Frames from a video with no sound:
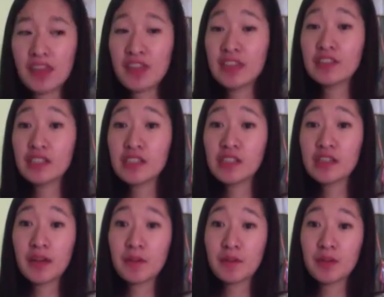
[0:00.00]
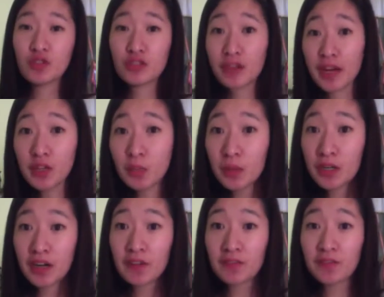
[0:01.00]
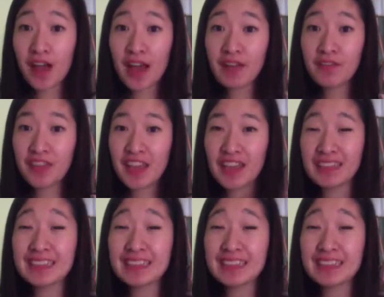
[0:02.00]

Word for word: This year I've been trying to work on 5 things.